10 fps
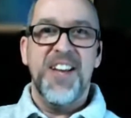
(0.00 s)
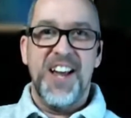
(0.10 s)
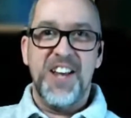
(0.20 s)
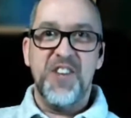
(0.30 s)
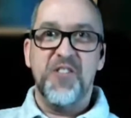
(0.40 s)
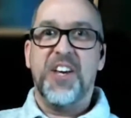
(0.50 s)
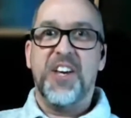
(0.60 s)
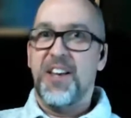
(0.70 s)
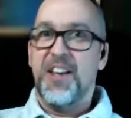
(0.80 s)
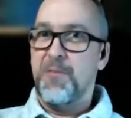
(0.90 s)
And you
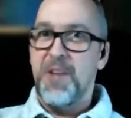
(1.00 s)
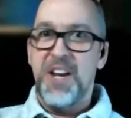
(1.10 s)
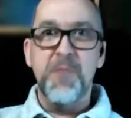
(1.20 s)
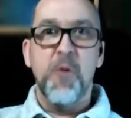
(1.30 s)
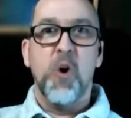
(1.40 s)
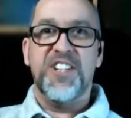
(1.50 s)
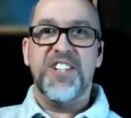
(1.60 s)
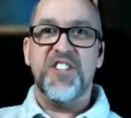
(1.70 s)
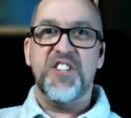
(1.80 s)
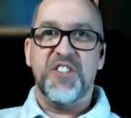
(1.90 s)
get many more
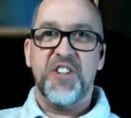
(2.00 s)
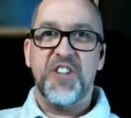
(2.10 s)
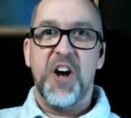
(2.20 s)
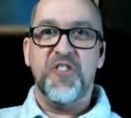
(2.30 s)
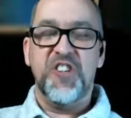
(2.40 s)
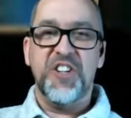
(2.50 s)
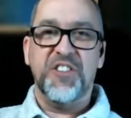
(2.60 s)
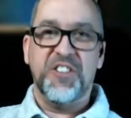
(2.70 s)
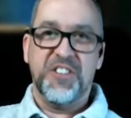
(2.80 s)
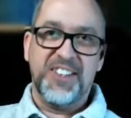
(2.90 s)
teachings of
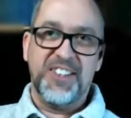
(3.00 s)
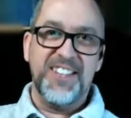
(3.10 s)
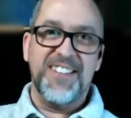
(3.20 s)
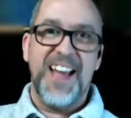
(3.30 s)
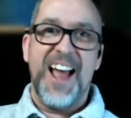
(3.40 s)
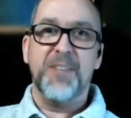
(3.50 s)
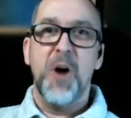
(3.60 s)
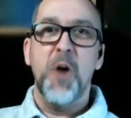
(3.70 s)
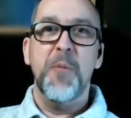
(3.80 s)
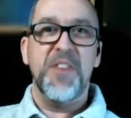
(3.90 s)
Jesus. At the exact
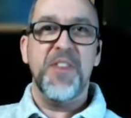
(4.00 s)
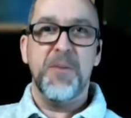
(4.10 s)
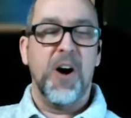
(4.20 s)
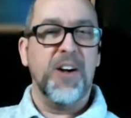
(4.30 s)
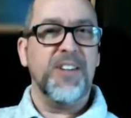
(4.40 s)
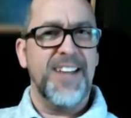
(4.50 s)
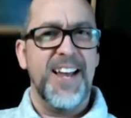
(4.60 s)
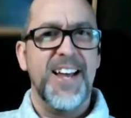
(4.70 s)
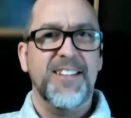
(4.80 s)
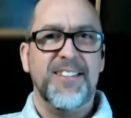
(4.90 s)
moment that Mark
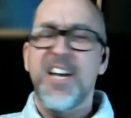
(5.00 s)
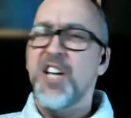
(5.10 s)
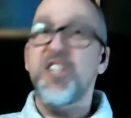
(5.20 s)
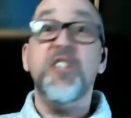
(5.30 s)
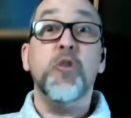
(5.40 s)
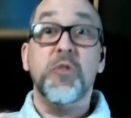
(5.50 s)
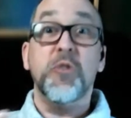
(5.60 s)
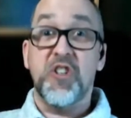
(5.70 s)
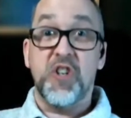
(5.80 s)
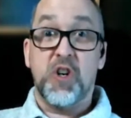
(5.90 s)
says, Jesus
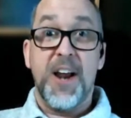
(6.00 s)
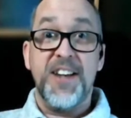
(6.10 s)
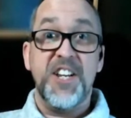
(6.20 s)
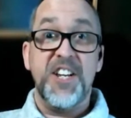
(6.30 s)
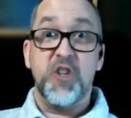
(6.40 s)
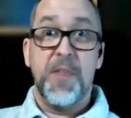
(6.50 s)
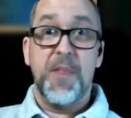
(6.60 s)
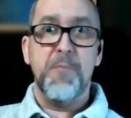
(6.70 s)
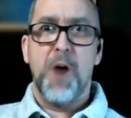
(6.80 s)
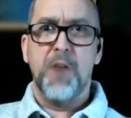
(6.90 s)
was such a great teacher, and
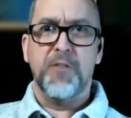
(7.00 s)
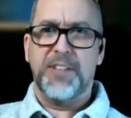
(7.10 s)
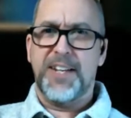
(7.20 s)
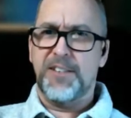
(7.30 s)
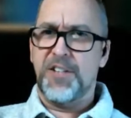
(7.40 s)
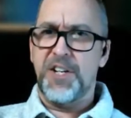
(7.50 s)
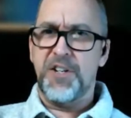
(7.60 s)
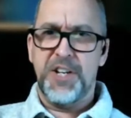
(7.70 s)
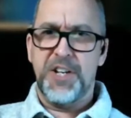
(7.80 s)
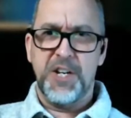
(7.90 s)
they marveled at his
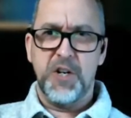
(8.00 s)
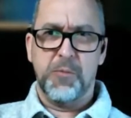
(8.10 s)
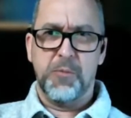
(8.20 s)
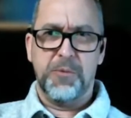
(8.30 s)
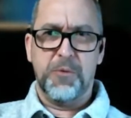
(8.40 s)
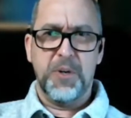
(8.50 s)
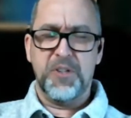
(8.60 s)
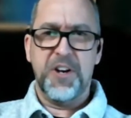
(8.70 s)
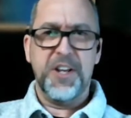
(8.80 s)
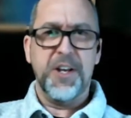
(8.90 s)
teaching, and you're
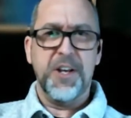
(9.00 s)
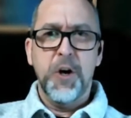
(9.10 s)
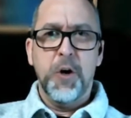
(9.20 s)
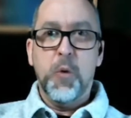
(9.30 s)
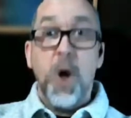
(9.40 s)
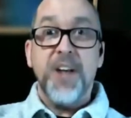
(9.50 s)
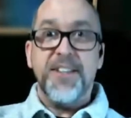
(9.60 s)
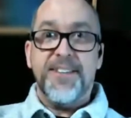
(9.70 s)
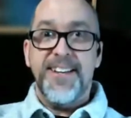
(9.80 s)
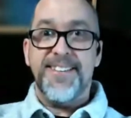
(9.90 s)
questioning,
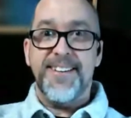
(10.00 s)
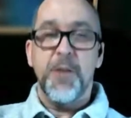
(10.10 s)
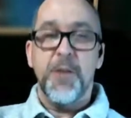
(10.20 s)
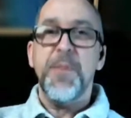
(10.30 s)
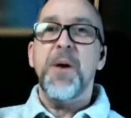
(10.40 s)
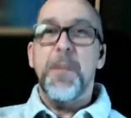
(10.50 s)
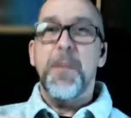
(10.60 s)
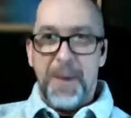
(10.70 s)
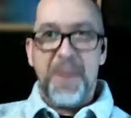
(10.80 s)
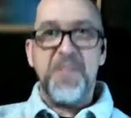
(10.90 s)
what teaching?
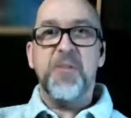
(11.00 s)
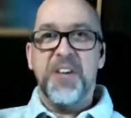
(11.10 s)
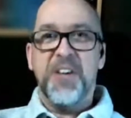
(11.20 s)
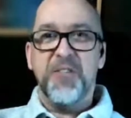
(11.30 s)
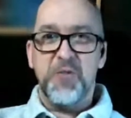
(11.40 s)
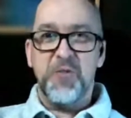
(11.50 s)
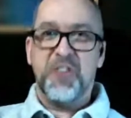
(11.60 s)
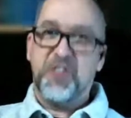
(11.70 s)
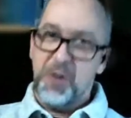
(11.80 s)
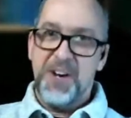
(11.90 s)
Matthew gives you the
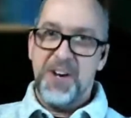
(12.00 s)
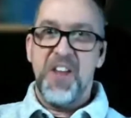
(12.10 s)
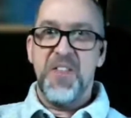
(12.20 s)
Sermon on the